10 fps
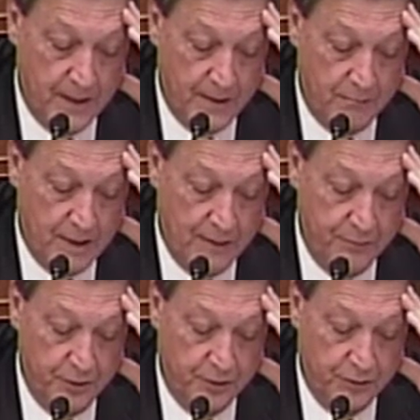My
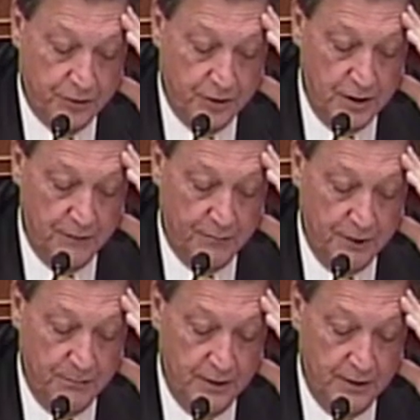bill, the
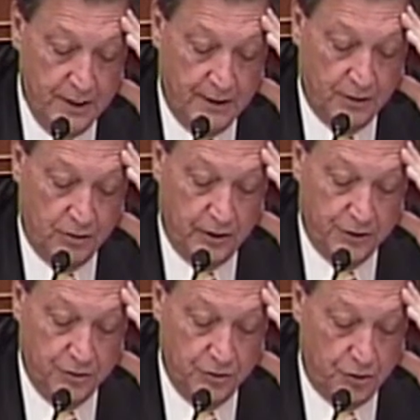CFPB Data
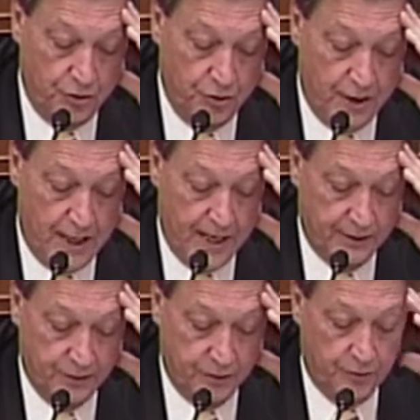Collection Security Act,
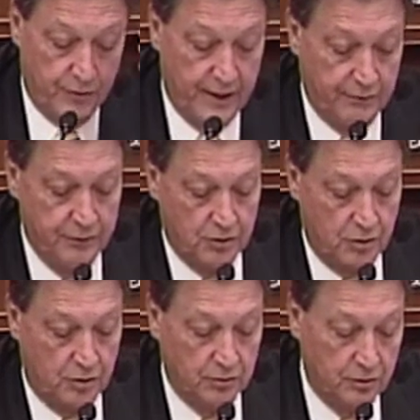is a direct
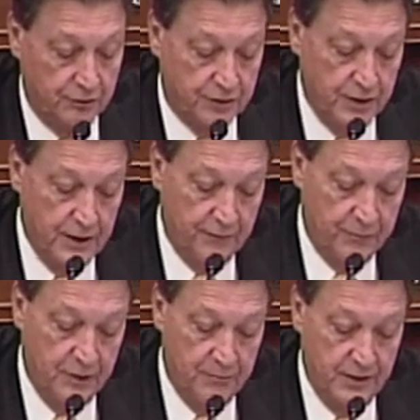result of
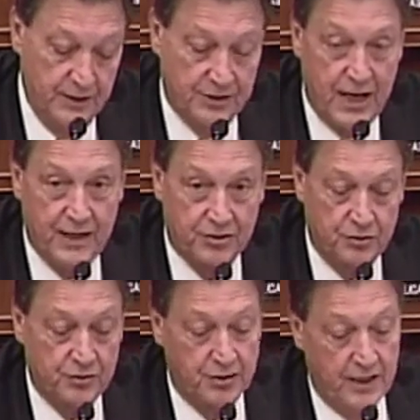CFPB's
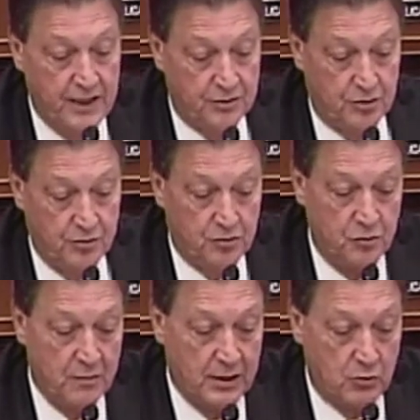actions and answers to
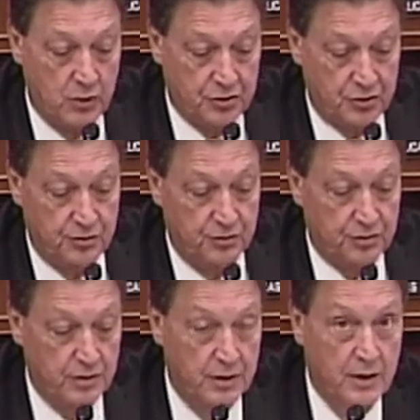my questions.
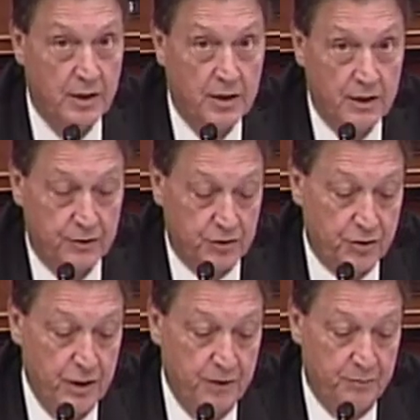The
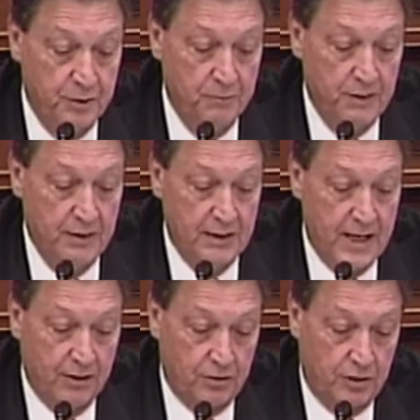CFPB
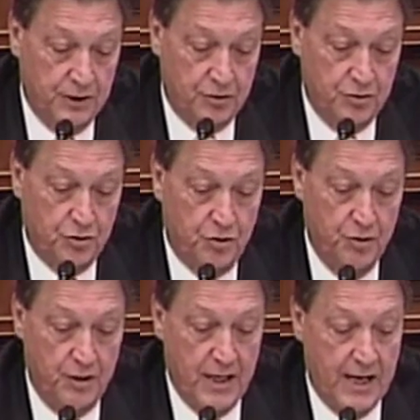Data Collection
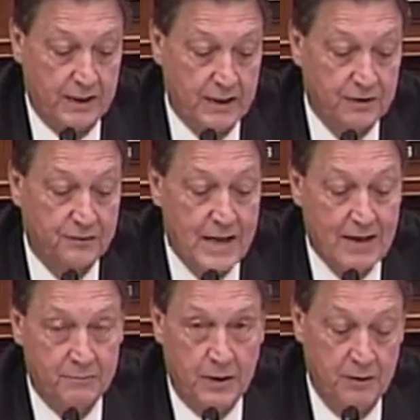Security Act has
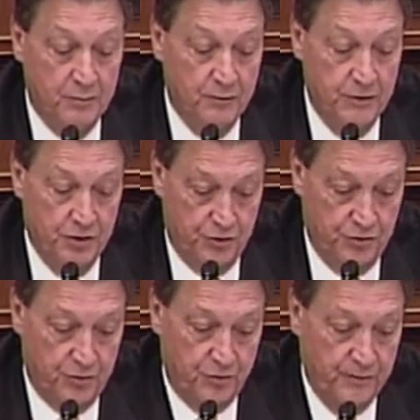5 main
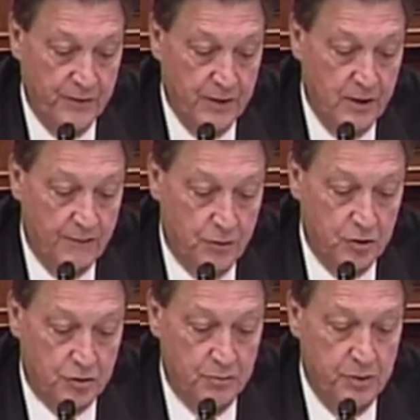provisions.
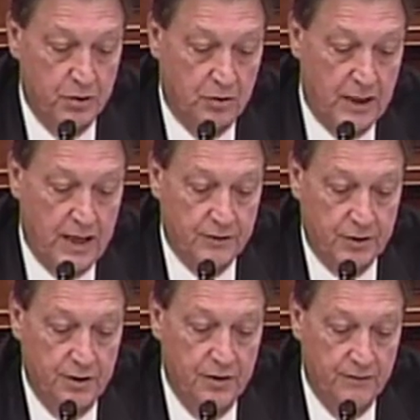First, the bill allows
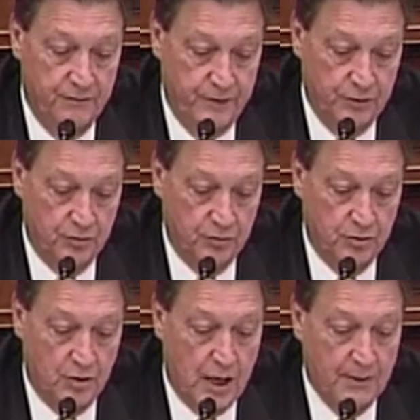any individual
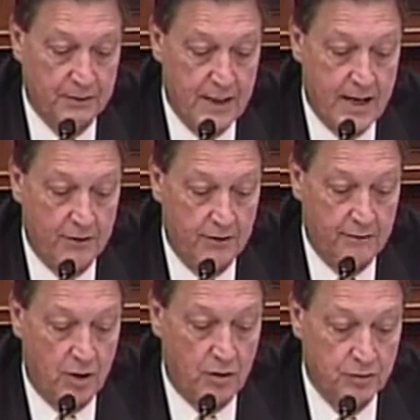to opt out of
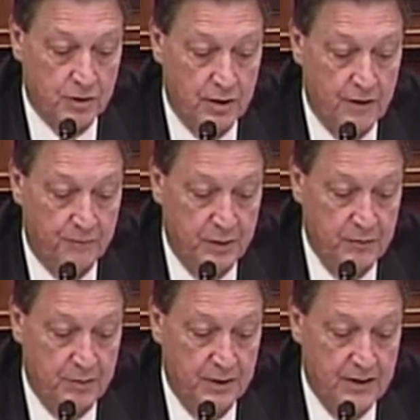all
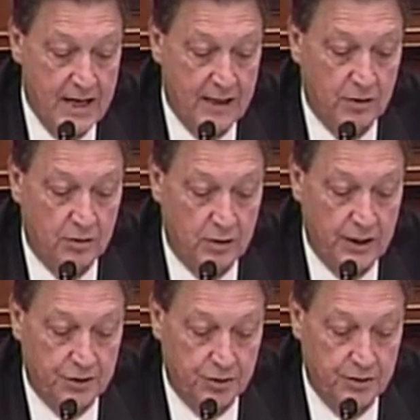CFPB data
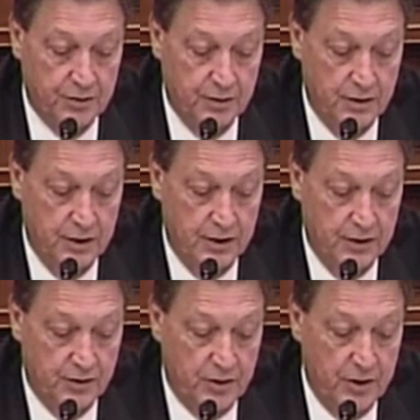collection.
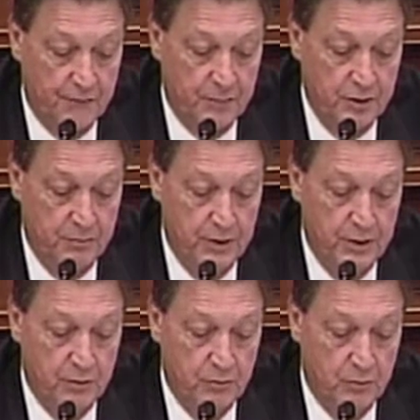
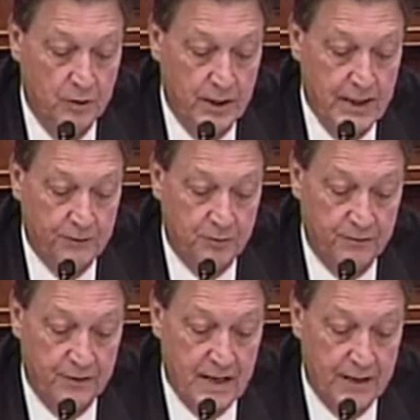CFPB would have to
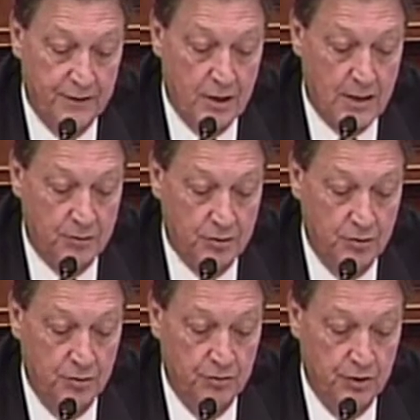provide an
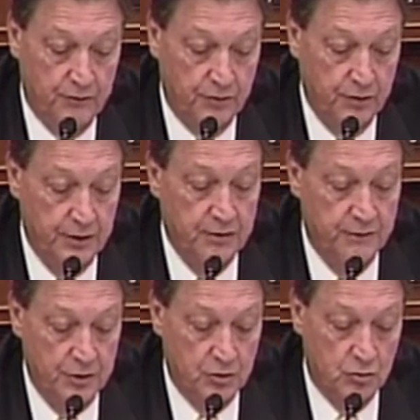opportunity for
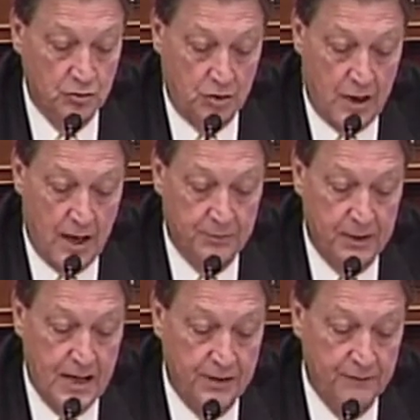individuals to opt
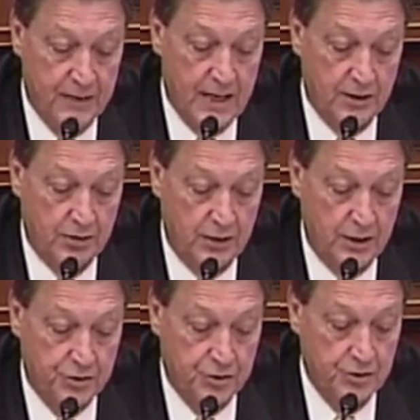out of data
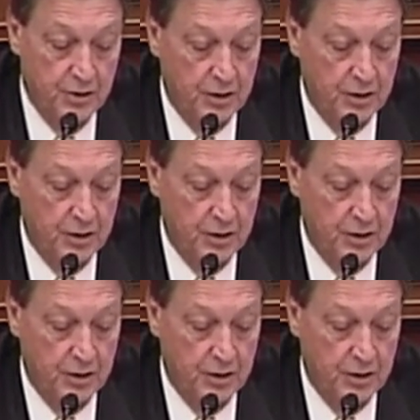collection